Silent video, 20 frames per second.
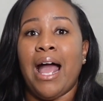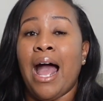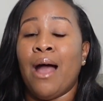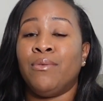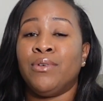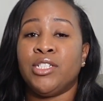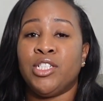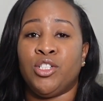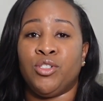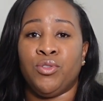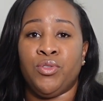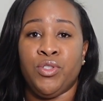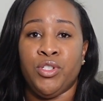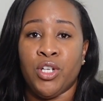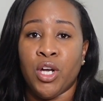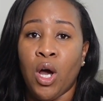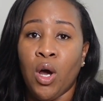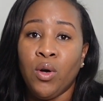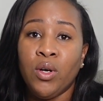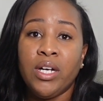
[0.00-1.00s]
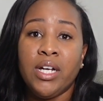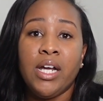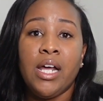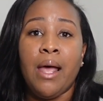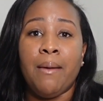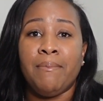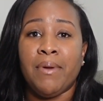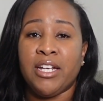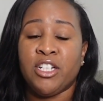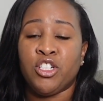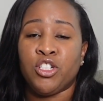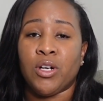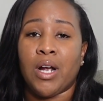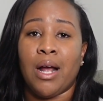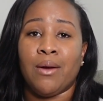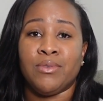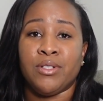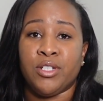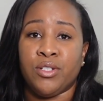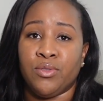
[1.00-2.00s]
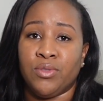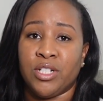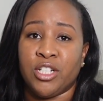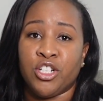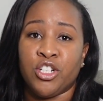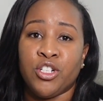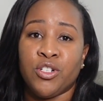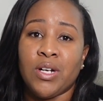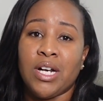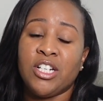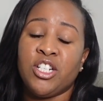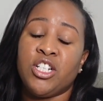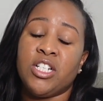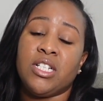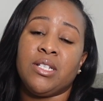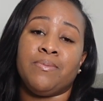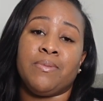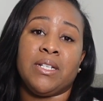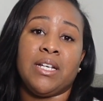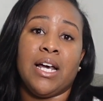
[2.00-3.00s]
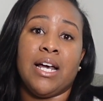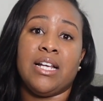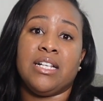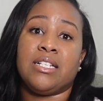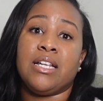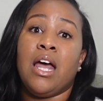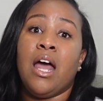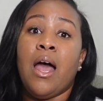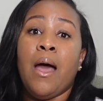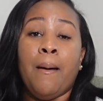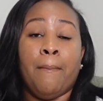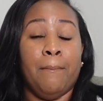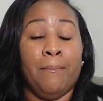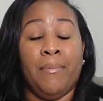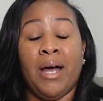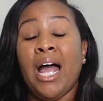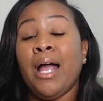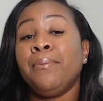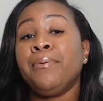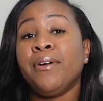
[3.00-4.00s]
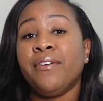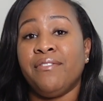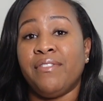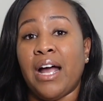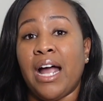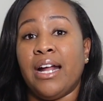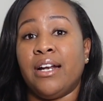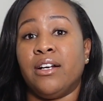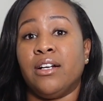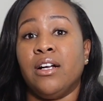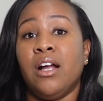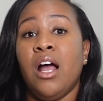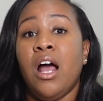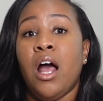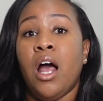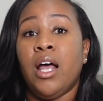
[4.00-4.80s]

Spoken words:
I would do yoga and make sure I was doing stretches because my provider,